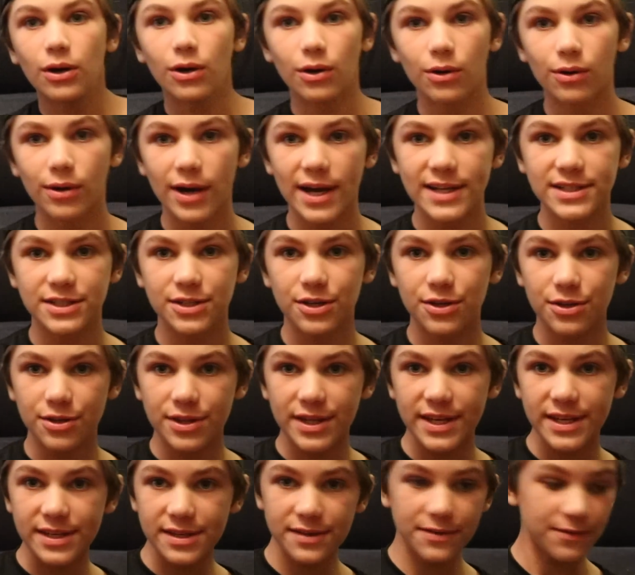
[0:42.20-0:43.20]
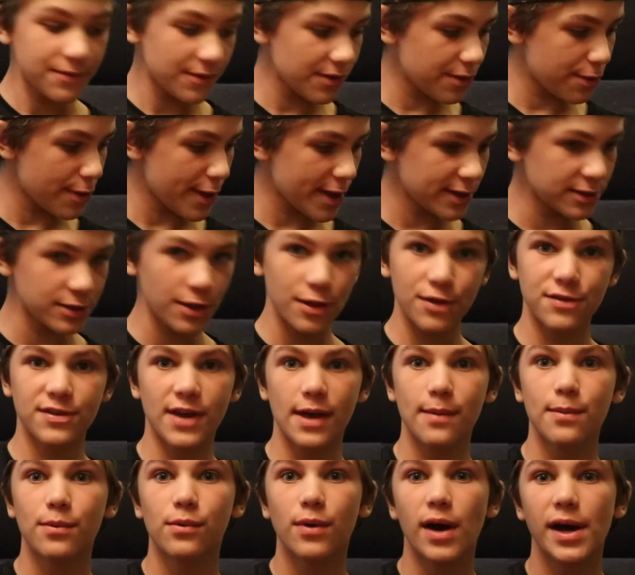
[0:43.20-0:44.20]
Alright, so these few things on the
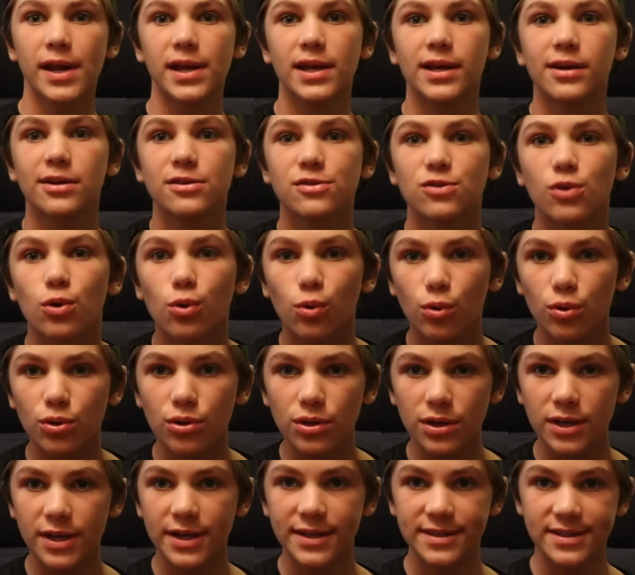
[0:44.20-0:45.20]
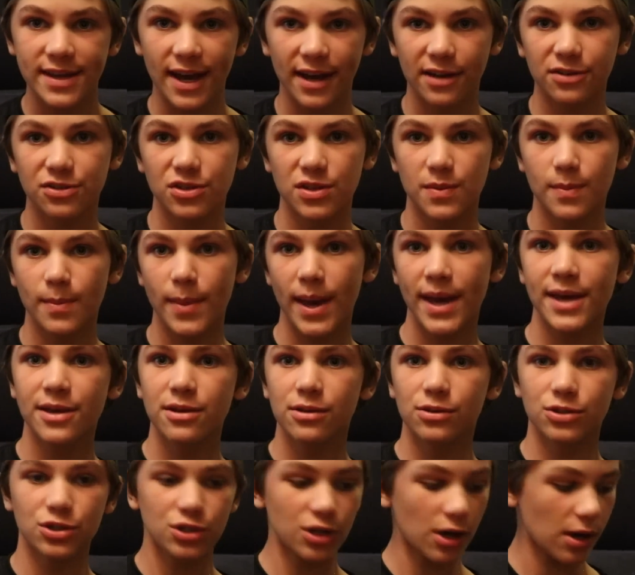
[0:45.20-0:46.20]
table right here is all you need to actually make
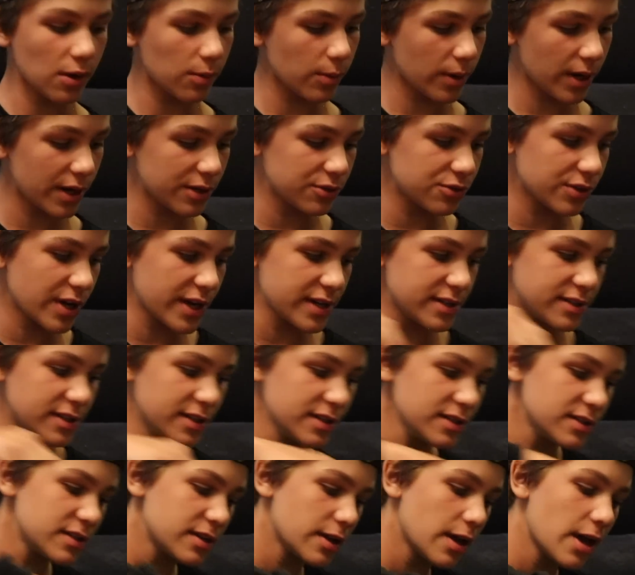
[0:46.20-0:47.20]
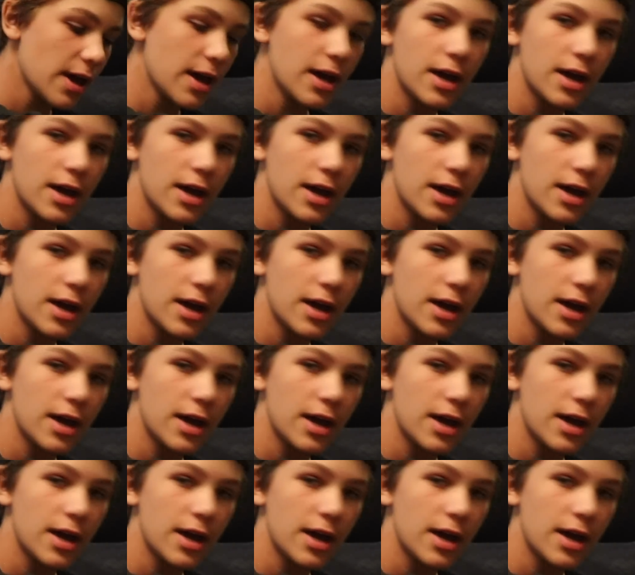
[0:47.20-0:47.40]
your shark wire traces.